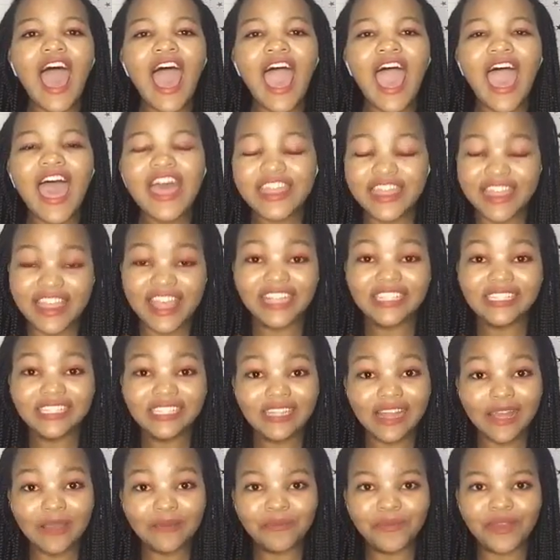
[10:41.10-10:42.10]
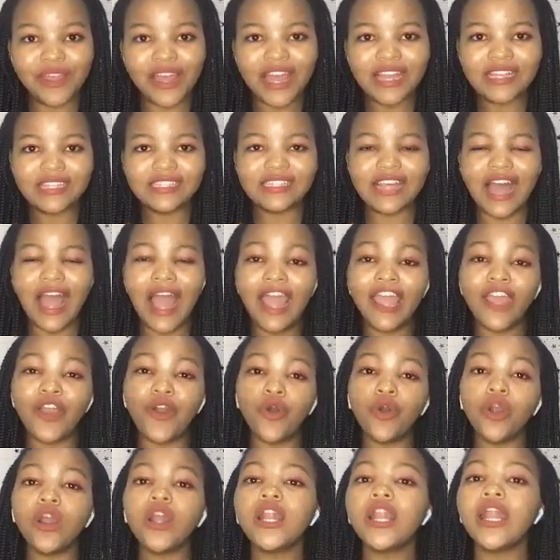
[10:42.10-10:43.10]
At that time, guys, I
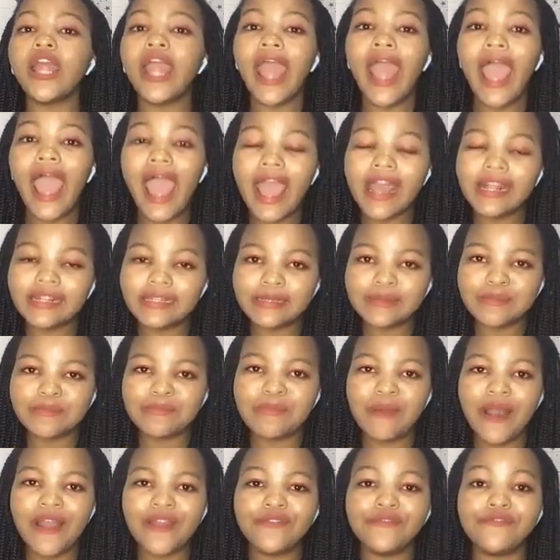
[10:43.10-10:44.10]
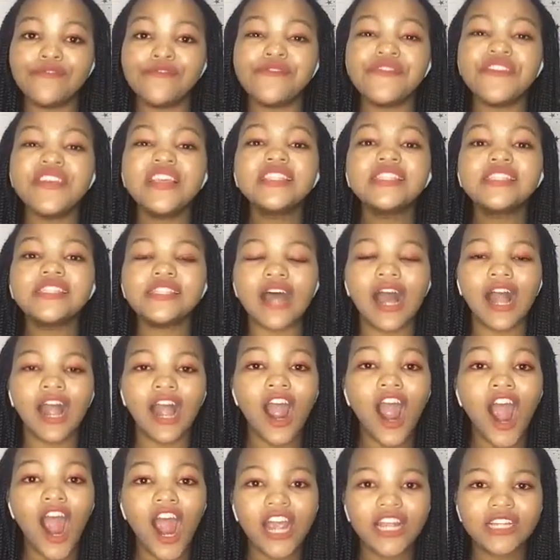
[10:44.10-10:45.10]
only had my Visa
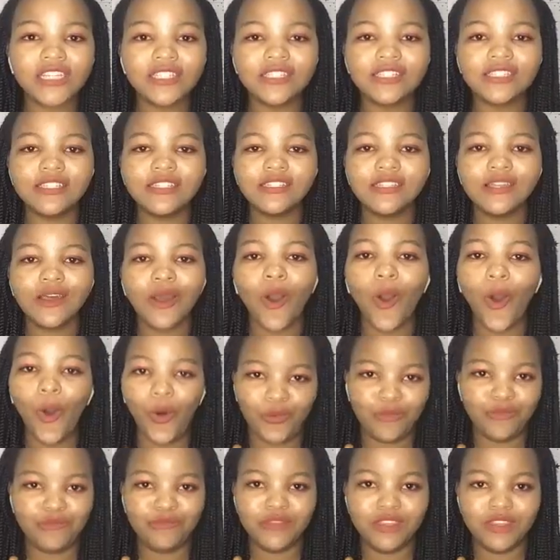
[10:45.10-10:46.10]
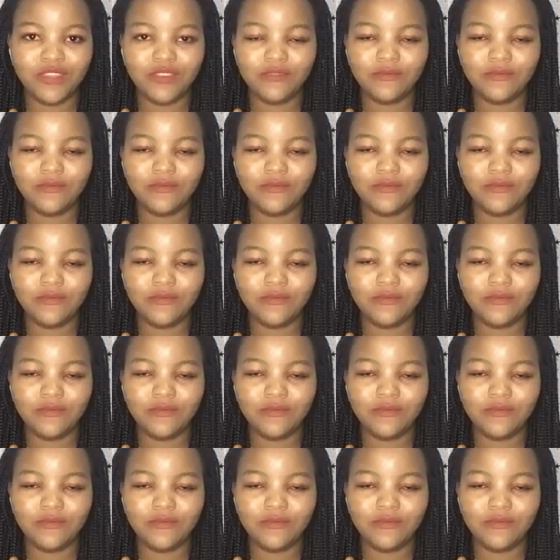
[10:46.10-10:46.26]
cards on me.